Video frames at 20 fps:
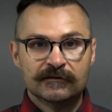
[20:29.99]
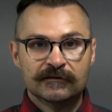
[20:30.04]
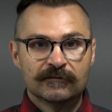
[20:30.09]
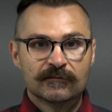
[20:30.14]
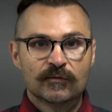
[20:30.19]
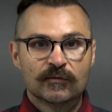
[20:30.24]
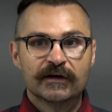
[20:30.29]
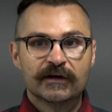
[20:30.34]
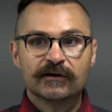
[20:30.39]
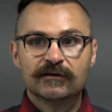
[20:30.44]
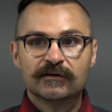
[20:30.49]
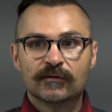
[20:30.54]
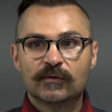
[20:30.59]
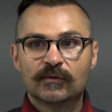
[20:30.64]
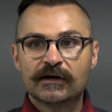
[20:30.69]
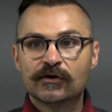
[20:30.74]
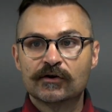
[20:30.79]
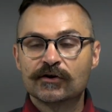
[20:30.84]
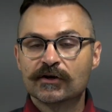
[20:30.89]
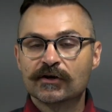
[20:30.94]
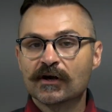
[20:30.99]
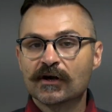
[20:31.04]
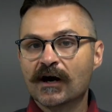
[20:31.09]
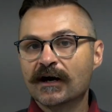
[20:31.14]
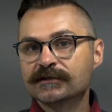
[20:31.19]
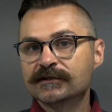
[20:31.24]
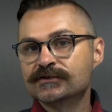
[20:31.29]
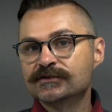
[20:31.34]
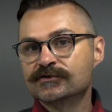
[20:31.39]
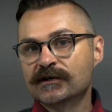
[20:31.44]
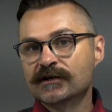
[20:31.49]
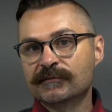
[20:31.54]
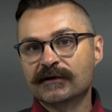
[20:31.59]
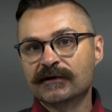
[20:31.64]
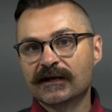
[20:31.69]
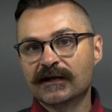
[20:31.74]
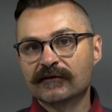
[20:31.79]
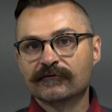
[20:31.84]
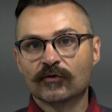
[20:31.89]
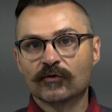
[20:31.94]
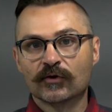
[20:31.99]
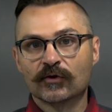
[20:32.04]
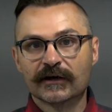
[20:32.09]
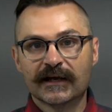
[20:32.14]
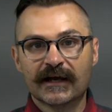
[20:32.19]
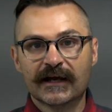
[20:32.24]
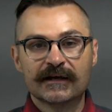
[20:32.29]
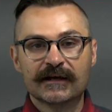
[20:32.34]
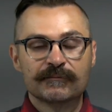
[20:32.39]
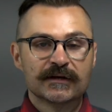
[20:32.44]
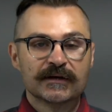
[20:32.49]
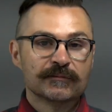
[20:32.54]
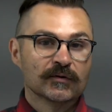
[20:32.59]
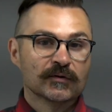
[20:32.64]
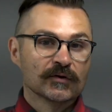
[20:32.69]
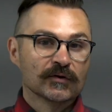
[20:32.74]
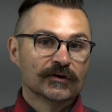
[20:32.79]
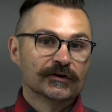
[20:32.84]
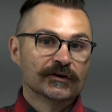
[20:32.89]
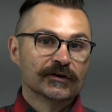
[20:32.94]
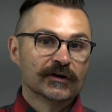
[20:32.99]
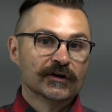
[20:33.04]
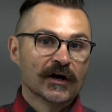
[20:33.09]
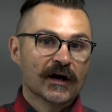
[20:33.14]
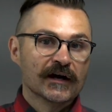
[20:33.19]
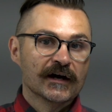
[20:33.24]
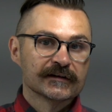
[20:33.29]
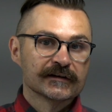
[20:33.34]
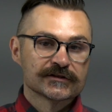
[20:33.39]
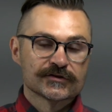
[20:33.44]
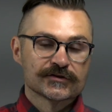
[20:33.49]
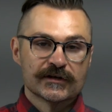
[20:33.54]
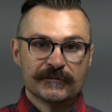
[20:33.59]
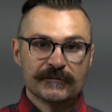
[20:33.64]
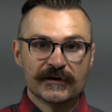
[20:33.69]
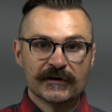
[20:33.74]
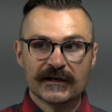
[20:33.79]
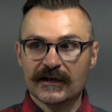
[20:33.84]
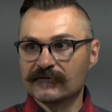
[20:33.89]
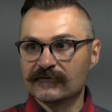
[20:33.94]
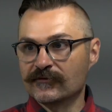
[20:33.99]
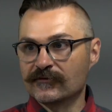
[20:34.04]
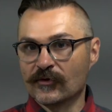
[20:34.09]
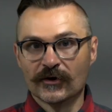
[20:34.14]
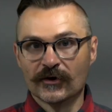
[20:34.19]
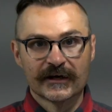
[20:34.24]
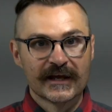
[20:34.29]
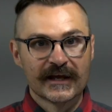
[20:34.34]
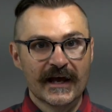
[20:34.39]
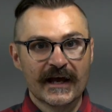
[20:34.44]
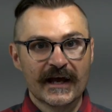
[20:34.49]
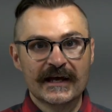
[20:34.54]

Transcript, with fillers: We are not streaming at 4K. People are not streaming at 4K,